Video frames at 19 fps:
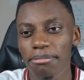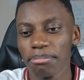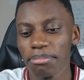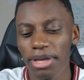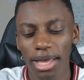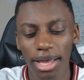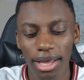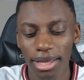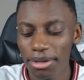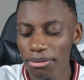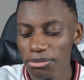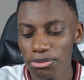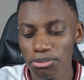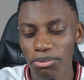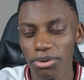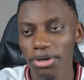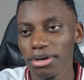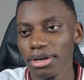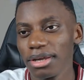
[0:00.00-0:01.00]
It was
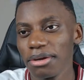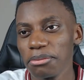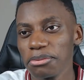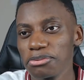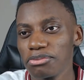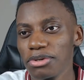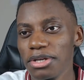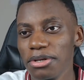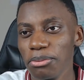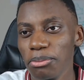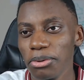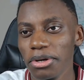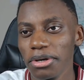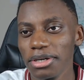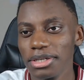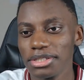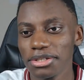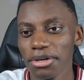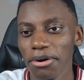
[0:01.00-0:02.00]
weird. It was really
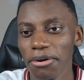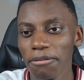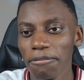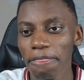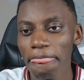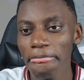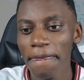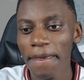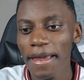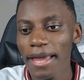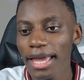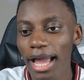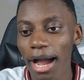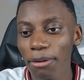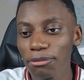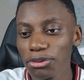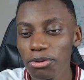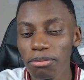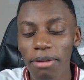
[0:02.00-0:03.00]
weird. So, yeah,
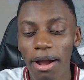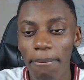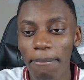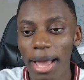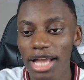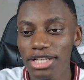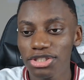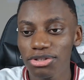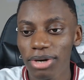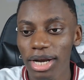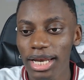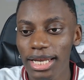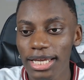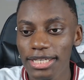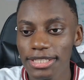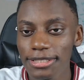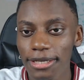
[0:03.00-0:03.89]
I'll do my match ratings.